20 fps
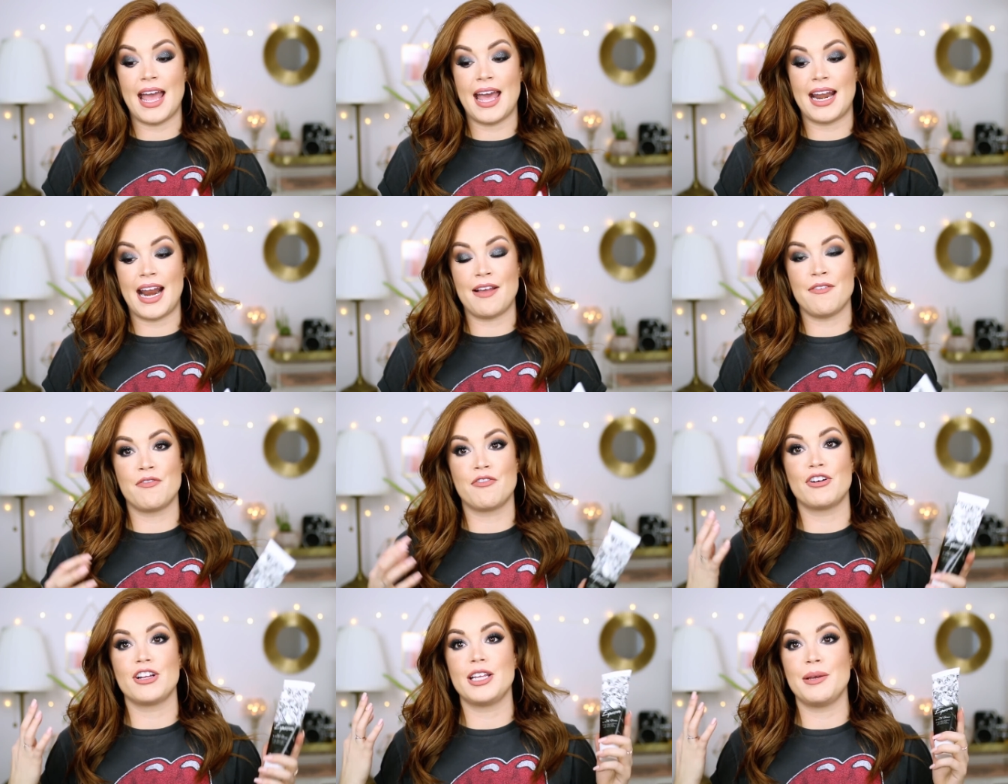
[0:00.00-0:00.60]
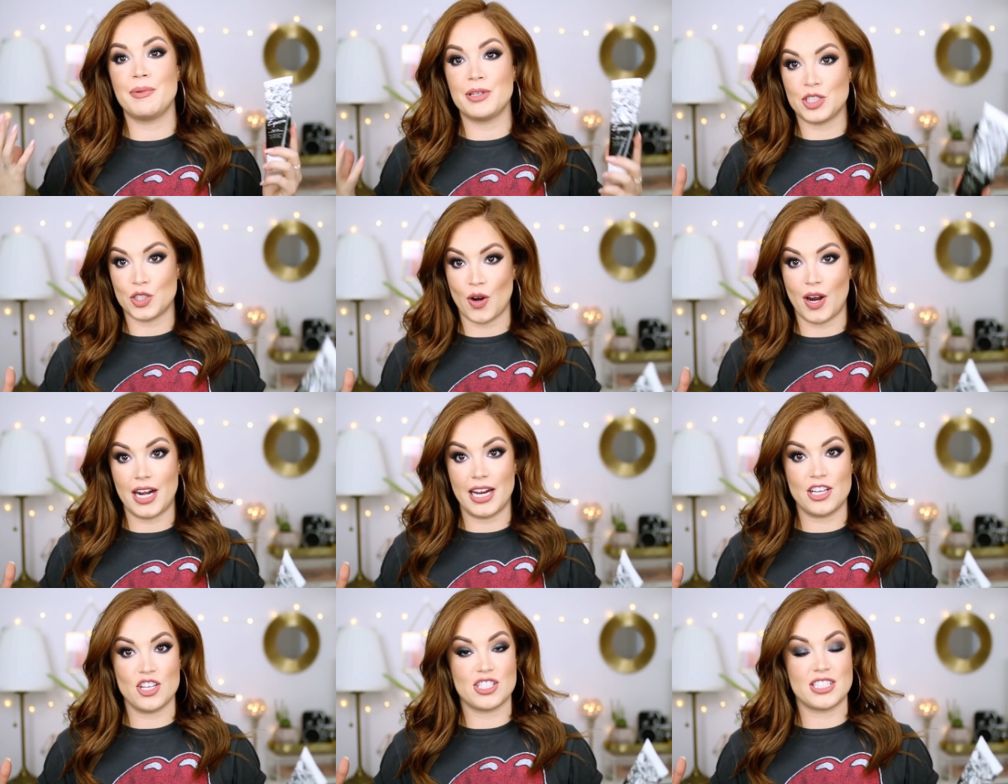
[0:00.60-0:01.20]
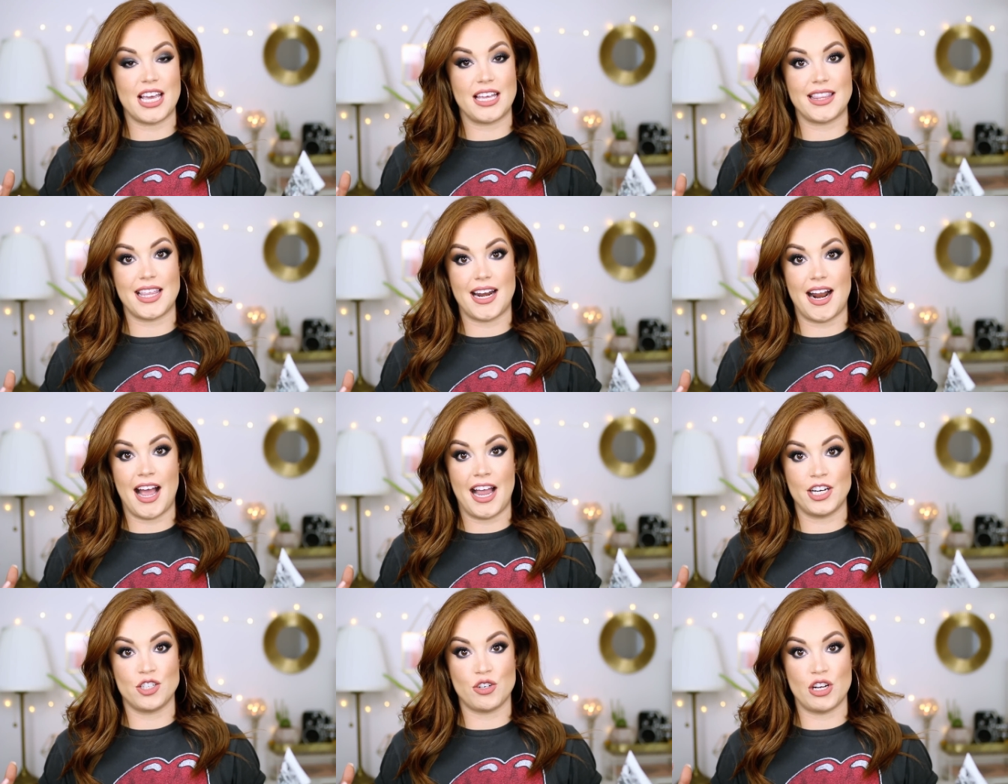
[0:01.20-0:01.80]
And I've really been trying to just get
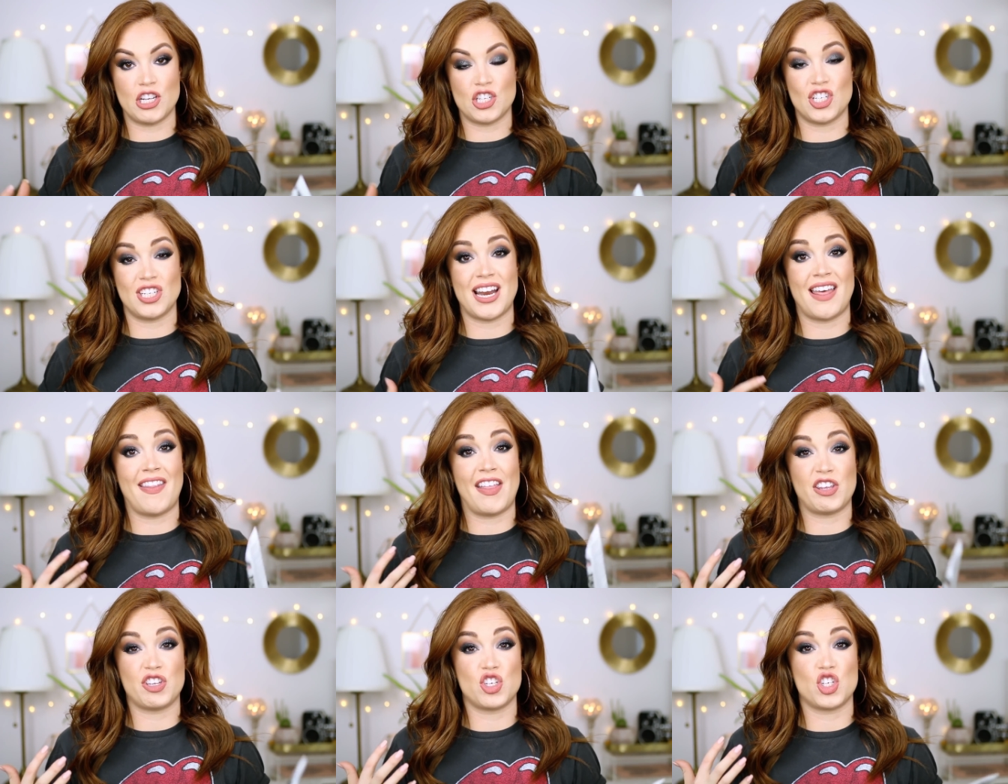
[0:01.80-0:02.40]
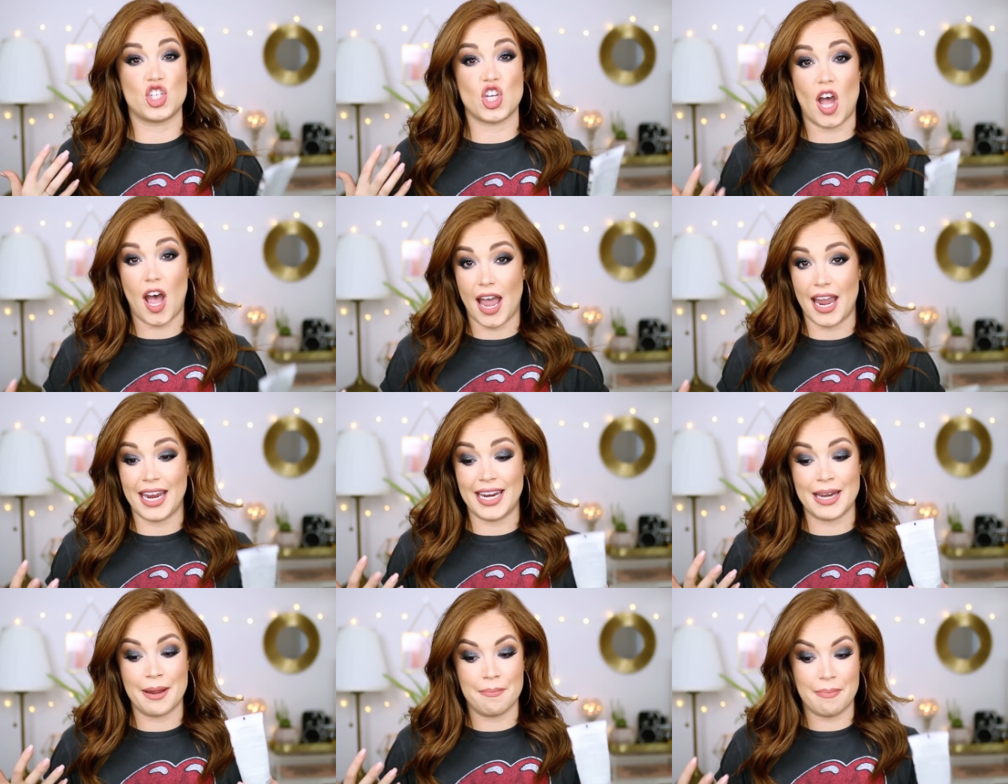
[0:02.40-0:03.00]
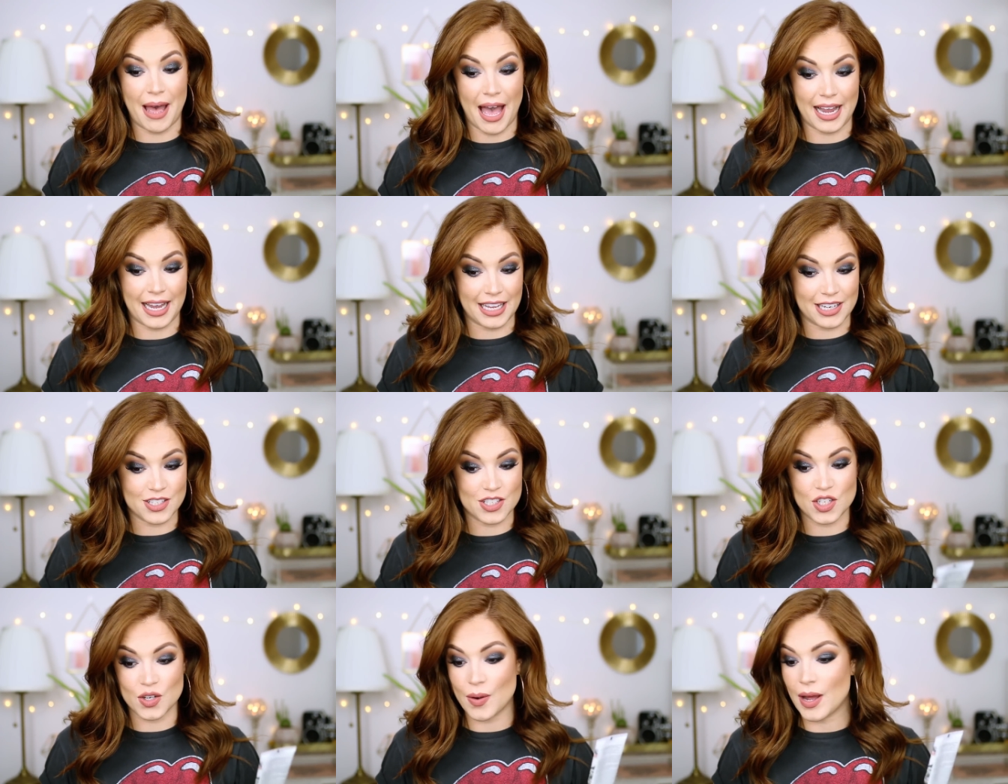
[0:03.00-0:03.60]
that hydration and that shine back
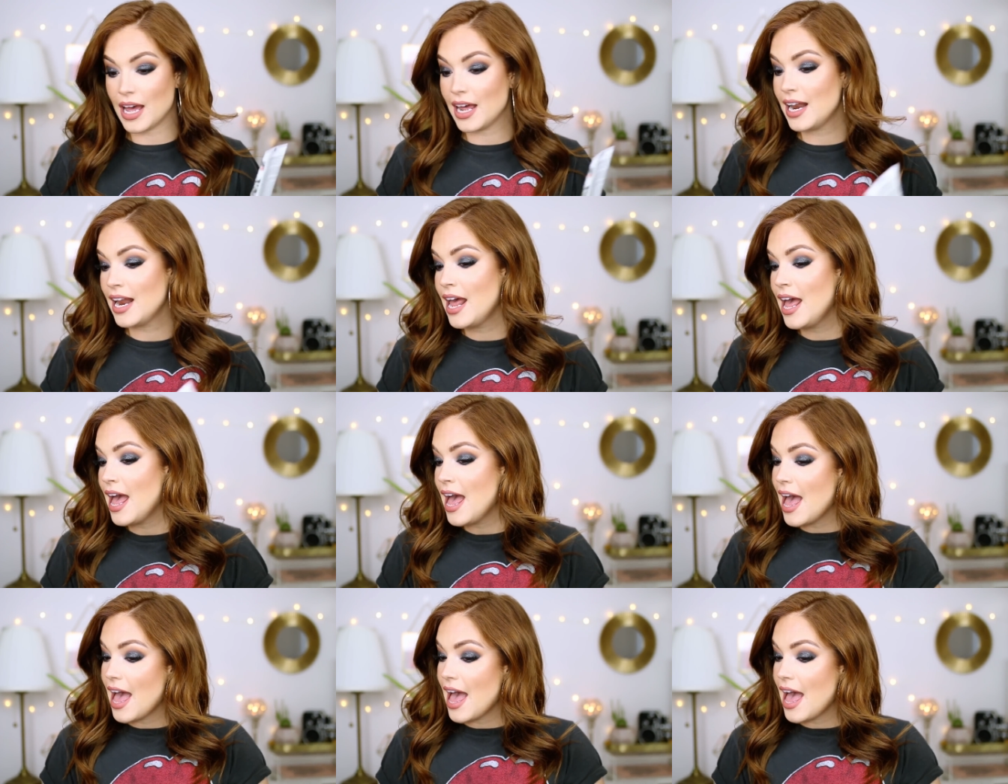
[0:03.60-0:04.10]
into it.